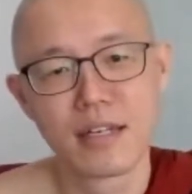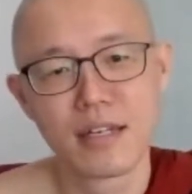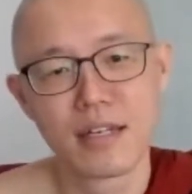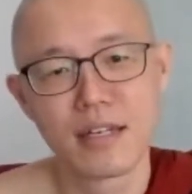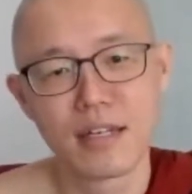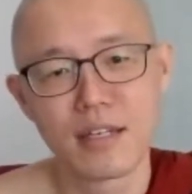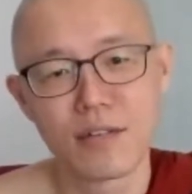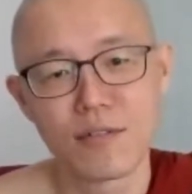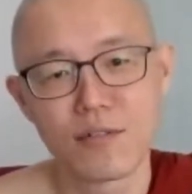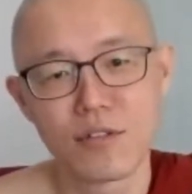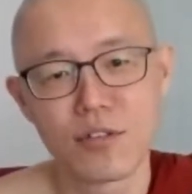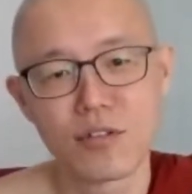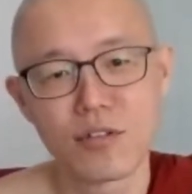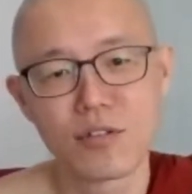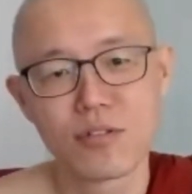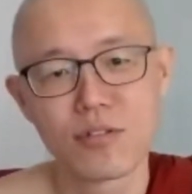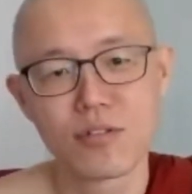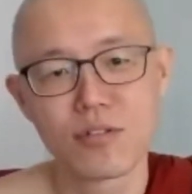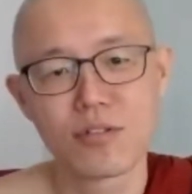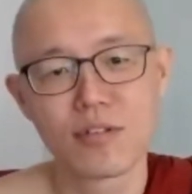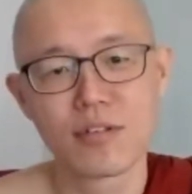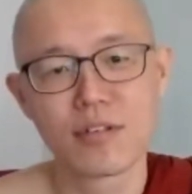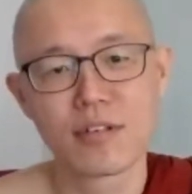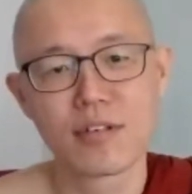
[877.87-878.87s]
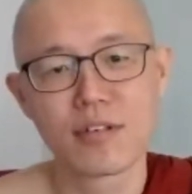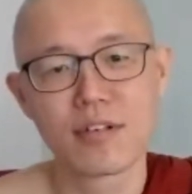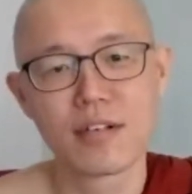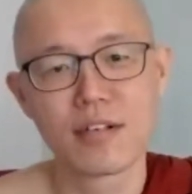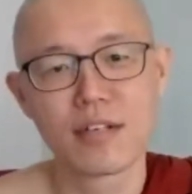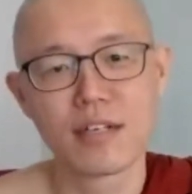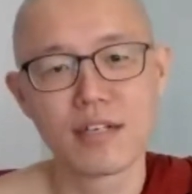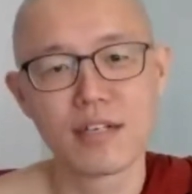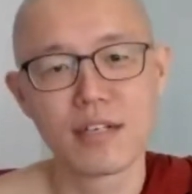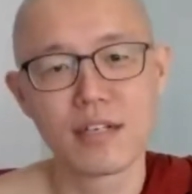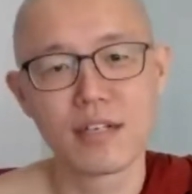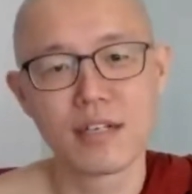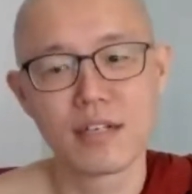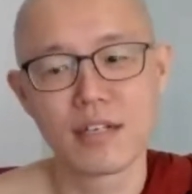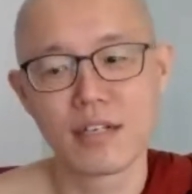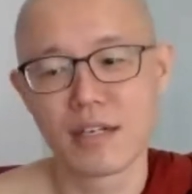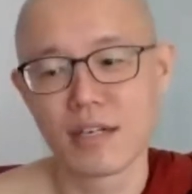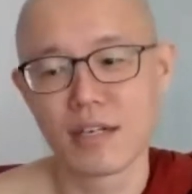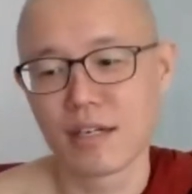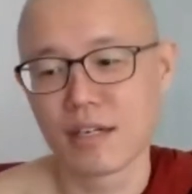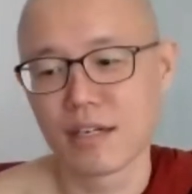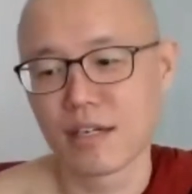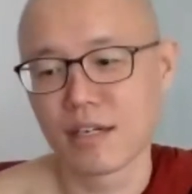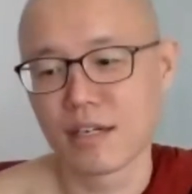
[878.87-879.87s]
If you,
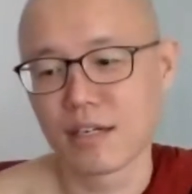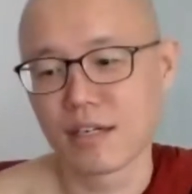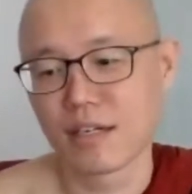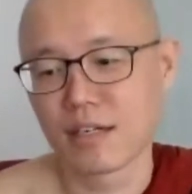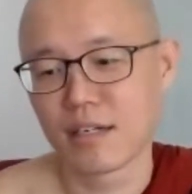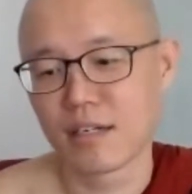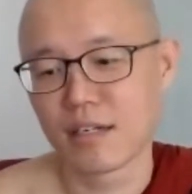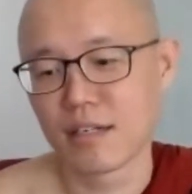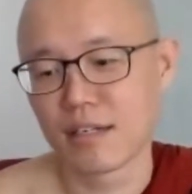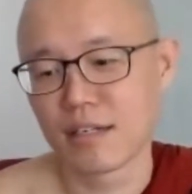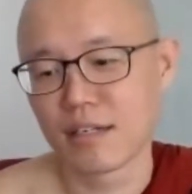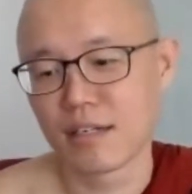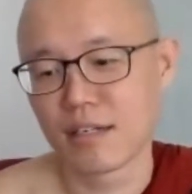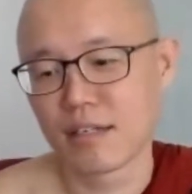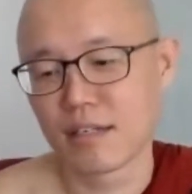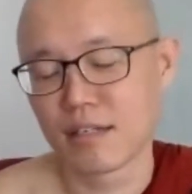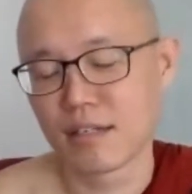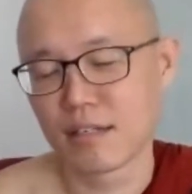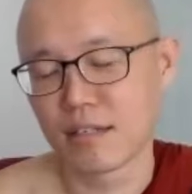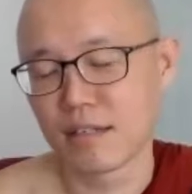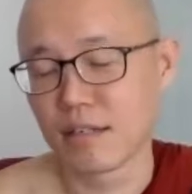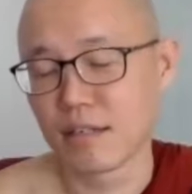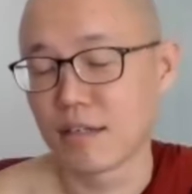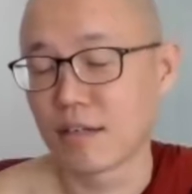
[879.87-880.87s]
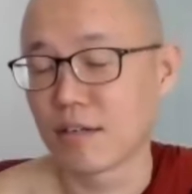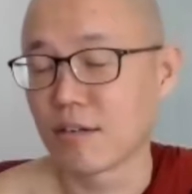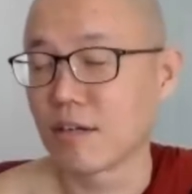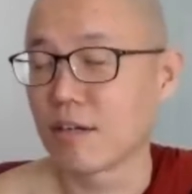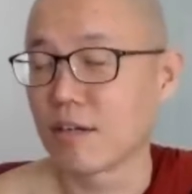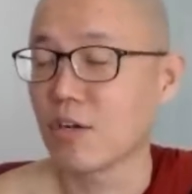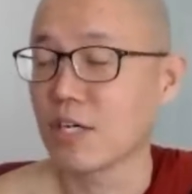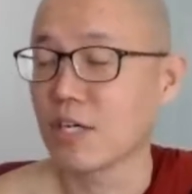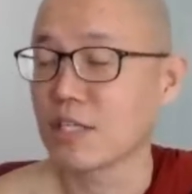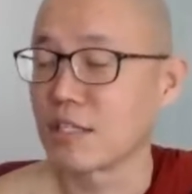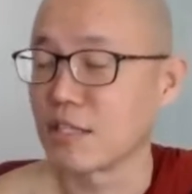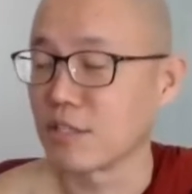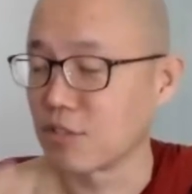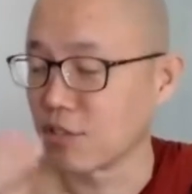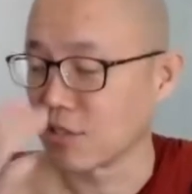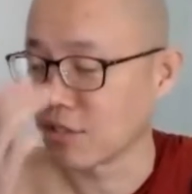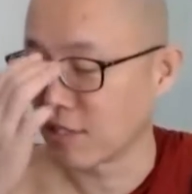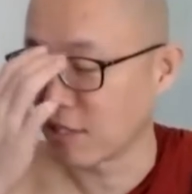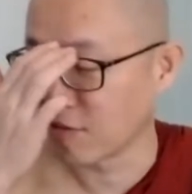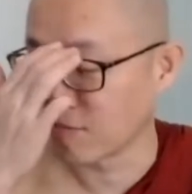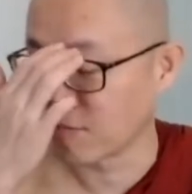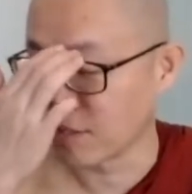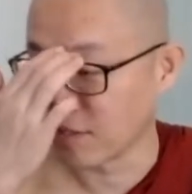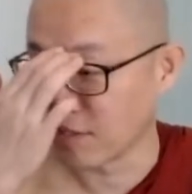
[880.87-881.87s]
what did she
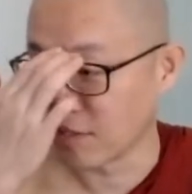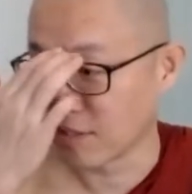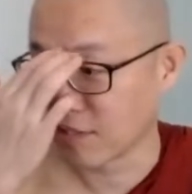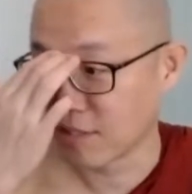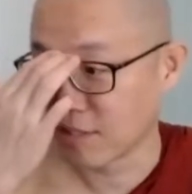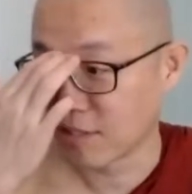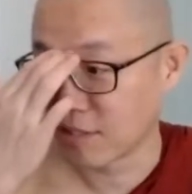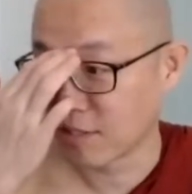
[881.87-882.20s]
tell me?